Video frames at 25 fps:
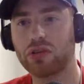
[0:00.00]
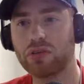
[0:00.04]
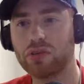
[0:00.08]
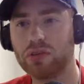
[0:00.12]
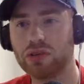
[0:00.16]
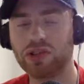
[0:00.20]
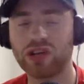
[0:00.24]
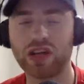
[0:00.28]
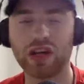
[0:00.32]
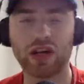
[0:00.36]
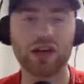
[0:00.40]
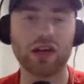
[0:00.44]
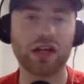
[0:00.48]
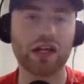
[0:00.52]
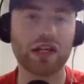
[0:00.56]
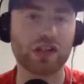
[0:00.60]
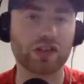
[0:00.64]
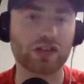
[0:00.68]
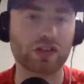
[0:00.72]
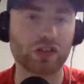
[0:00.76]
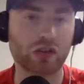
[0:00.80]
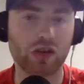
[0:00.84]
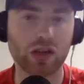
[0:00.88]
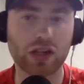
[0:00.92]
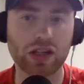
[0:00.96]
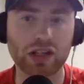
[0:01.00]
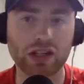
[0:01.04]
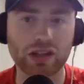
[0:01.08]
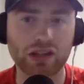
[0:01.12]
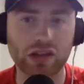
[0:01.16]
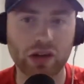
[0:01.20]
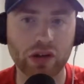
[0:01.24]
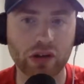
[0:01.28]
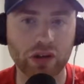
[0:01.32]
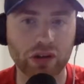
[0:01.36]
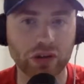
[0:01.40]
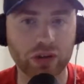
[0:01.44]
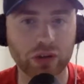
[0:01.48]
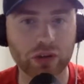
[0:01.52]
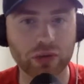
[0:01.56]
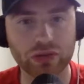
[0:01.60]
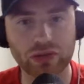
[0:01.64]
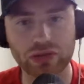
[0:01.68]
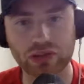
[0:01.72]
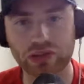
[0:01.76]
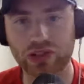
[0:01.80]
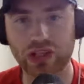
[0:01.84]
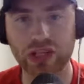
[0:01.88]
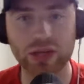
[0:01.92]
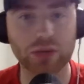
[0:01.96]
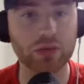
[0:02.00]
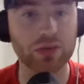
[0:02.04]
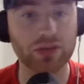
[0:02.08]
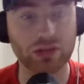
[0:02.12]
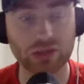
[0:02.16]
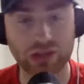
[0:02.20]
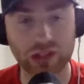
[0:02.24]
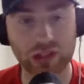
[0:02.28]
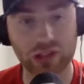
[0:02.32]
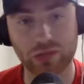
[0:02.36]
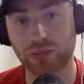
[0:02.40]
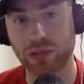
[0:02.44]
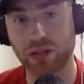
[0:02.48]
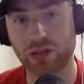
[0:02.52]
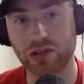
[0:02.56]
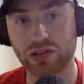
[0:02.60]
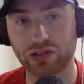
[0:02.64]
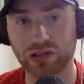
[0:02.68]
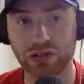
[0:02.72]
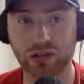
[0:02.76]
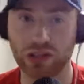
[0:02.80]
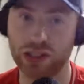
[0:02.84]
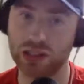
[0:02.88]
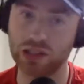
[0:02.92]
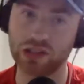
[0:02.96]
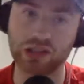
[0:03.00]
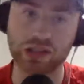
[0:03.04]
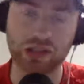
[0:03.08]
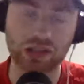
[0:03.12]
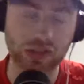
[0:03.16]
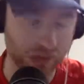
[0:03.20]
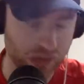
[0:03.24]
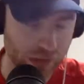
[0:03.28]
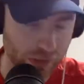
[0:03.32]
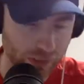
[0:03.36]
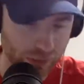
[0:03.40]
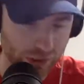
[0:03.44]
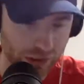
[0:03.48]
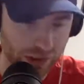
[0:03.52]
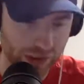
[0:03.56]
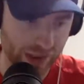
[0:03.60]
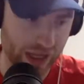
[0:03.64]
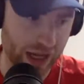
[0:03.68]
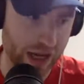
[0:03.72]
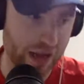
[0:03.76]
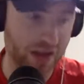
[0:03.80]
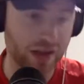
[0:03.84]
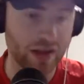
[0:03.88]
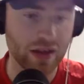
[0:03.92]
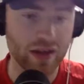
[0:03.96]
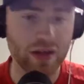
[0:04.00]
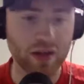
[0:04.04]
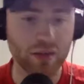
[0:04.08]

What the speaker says: We missed out on other signings, and I thought it was a desperation signing. It's simple as that.